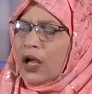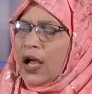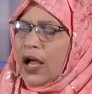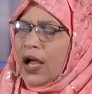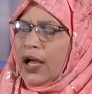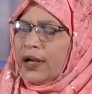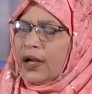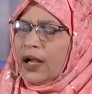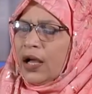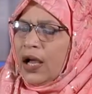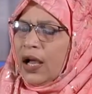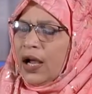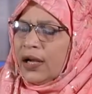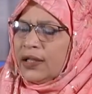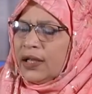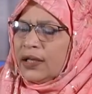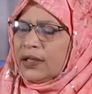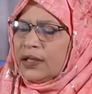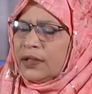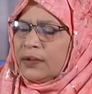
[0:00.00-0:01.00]
And
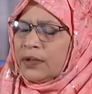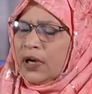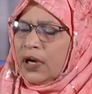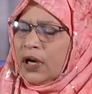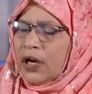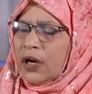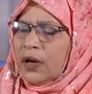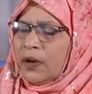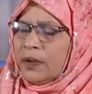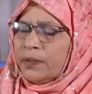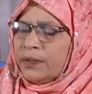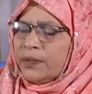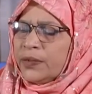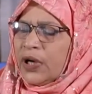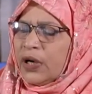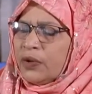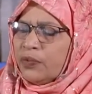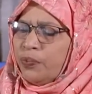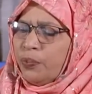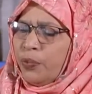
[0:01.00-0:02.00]
at
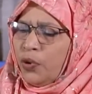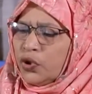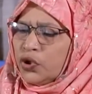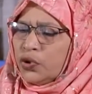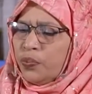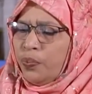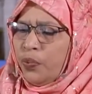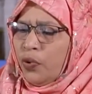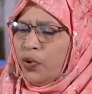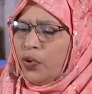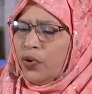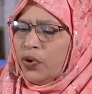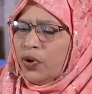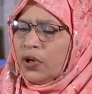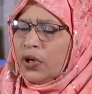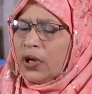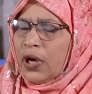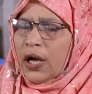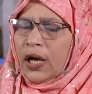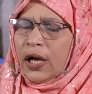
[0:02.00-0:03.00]
the both pore,
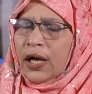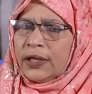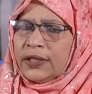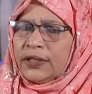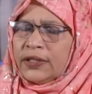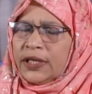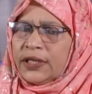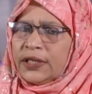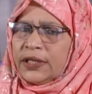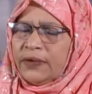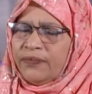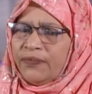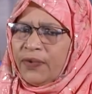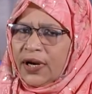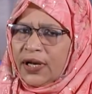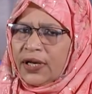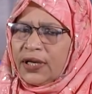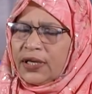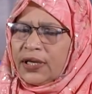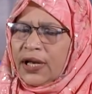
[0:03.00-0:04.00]
in the
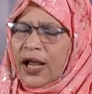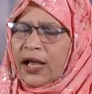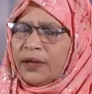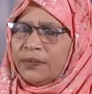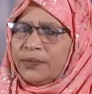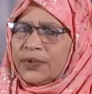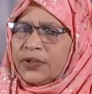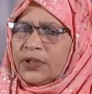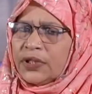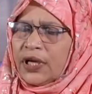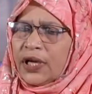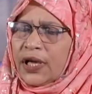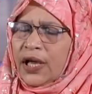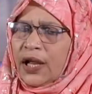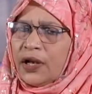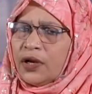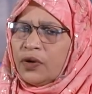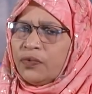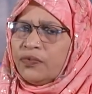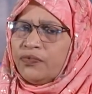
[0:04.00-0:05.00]
different times, they
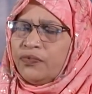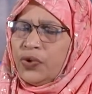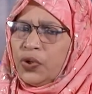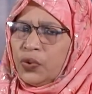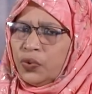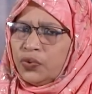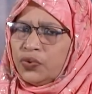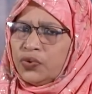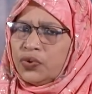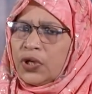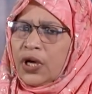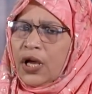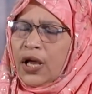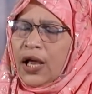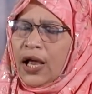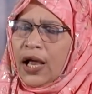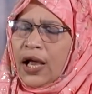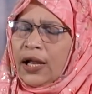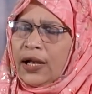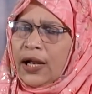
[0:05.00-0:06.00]
can fuse
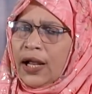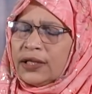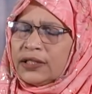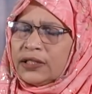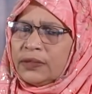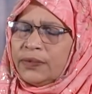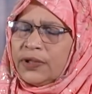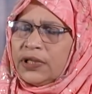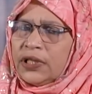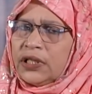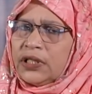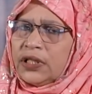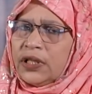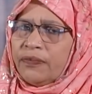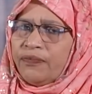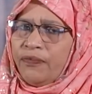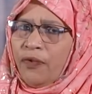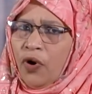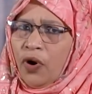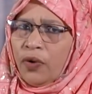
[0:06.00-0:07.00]
and ultimately
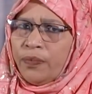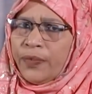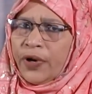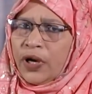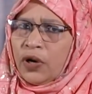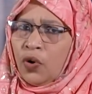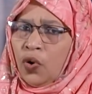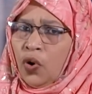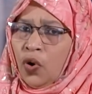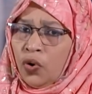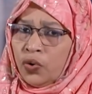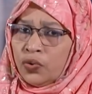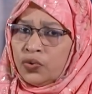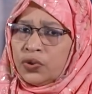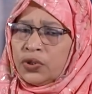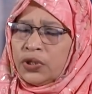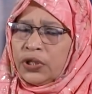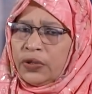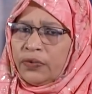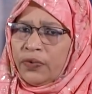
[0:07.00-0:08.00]
they form a
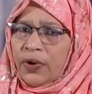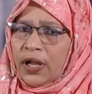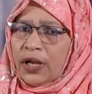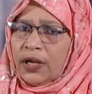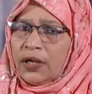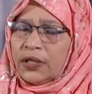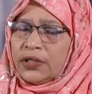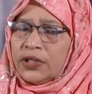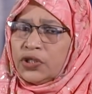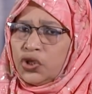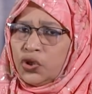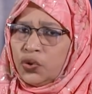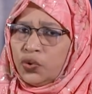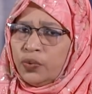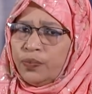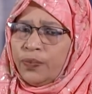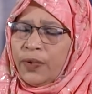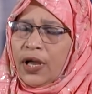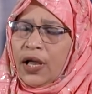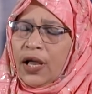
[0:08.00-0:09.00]
closed neural
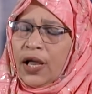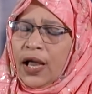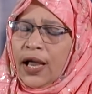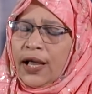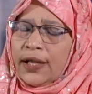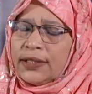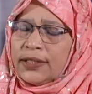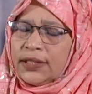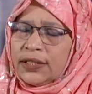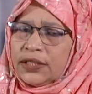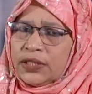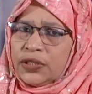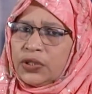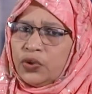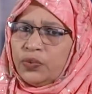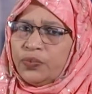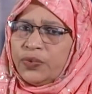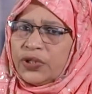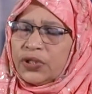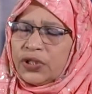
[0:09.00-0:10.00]
tube, and this
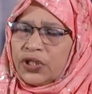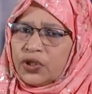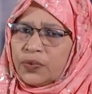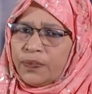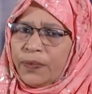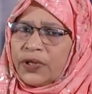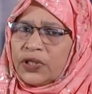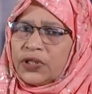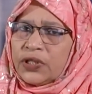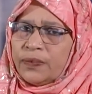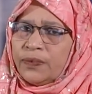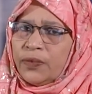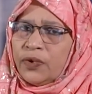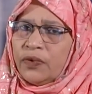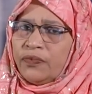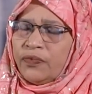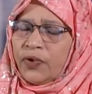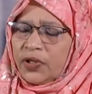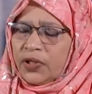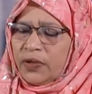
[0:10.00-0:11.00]
tube is
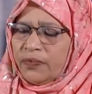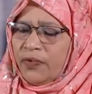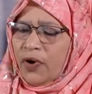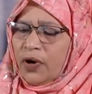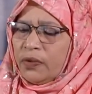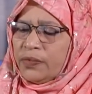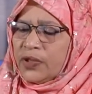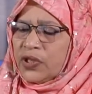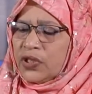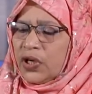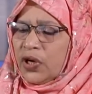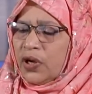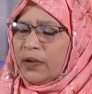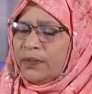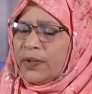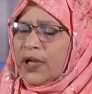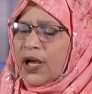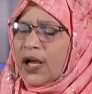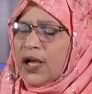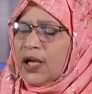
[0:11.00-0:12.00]
responsible for the formation
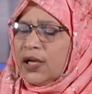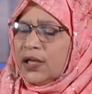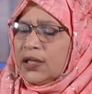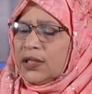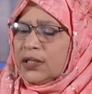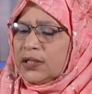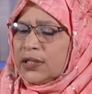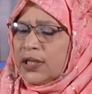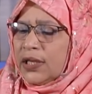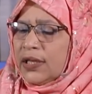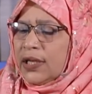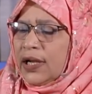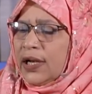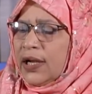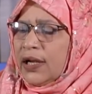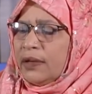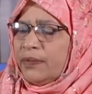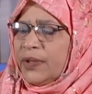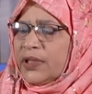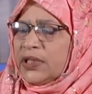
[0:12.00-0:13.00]
of the central
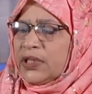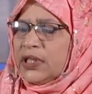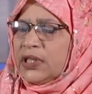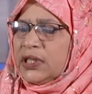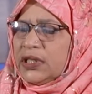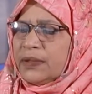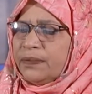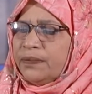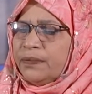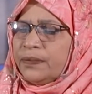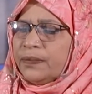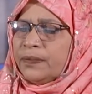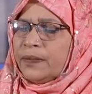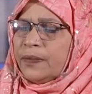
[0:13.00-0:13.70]
nervous system.